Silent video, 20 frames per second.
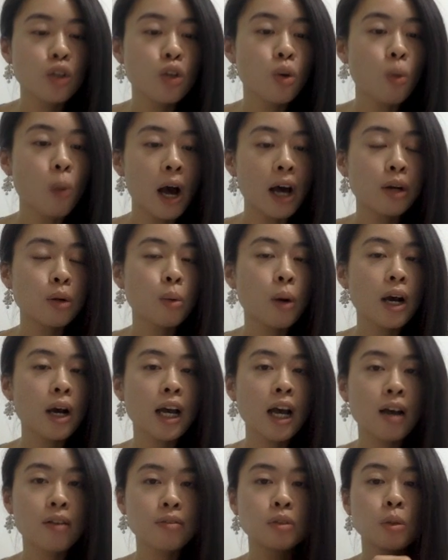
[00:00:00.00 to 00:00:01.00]
You know, why do I
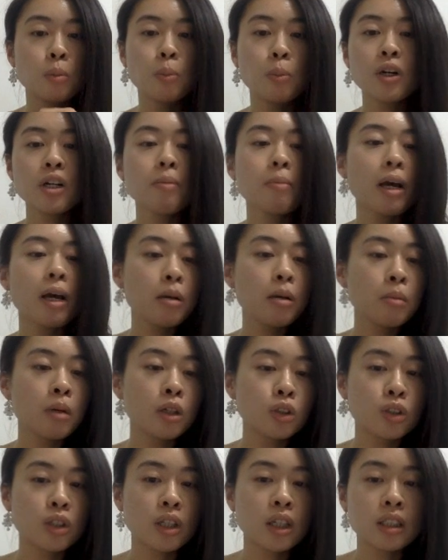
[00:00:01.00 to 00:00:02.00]
have to put in my
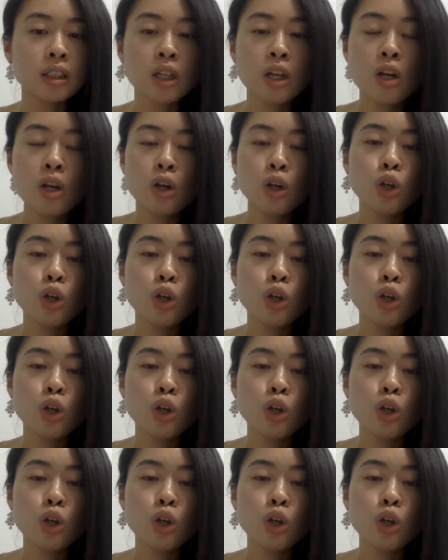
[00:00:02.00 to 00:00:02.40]
email address,